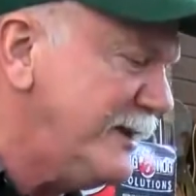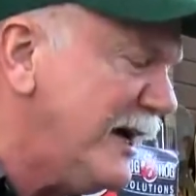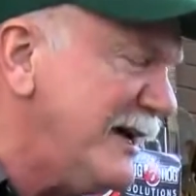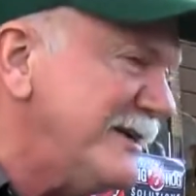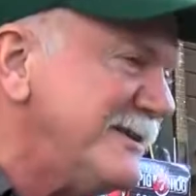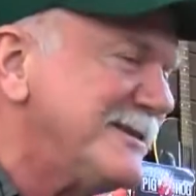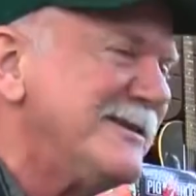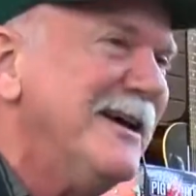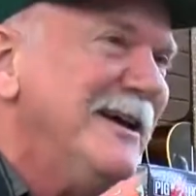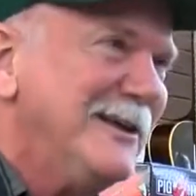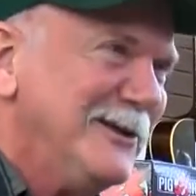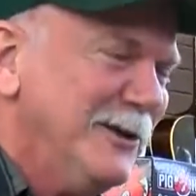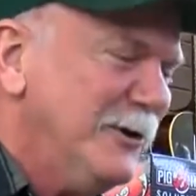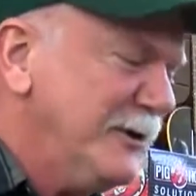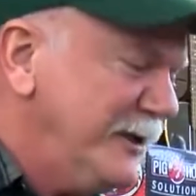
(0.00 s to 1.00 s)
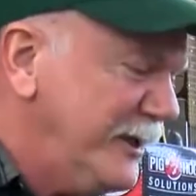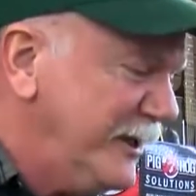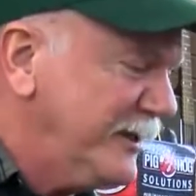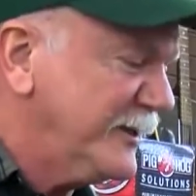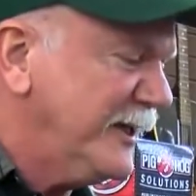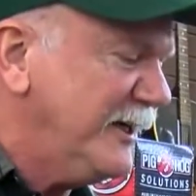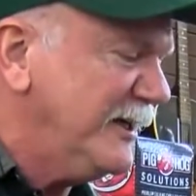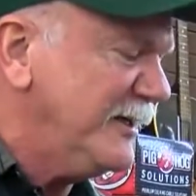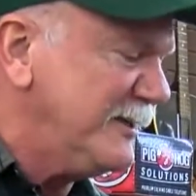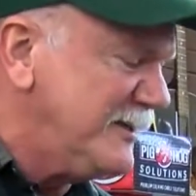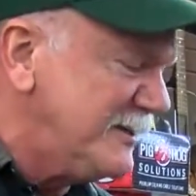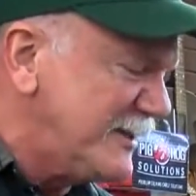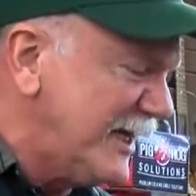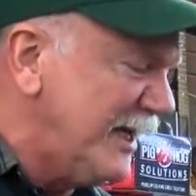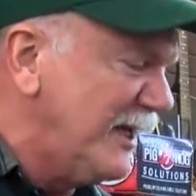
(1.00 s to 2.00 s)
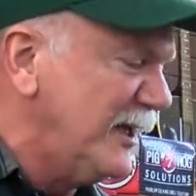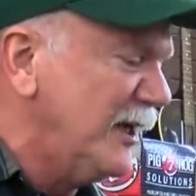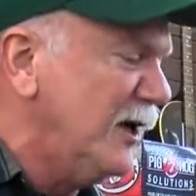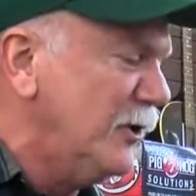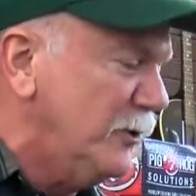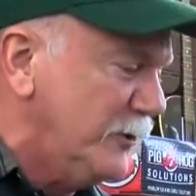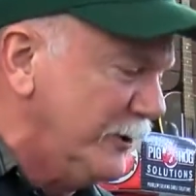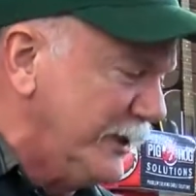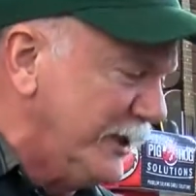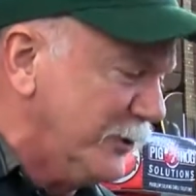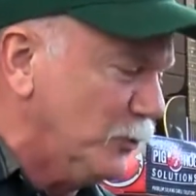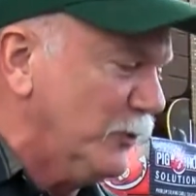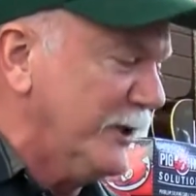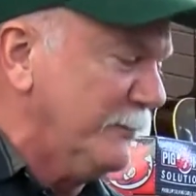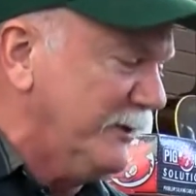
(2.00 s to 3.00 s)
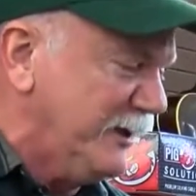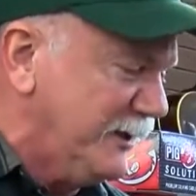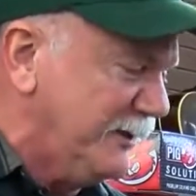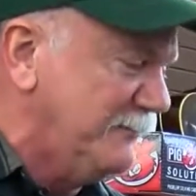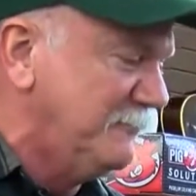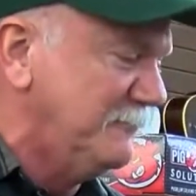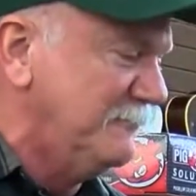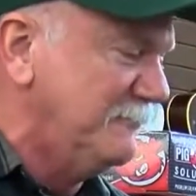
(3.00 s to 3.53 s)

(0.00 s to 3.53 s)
dice, loaded guns, and loaded women.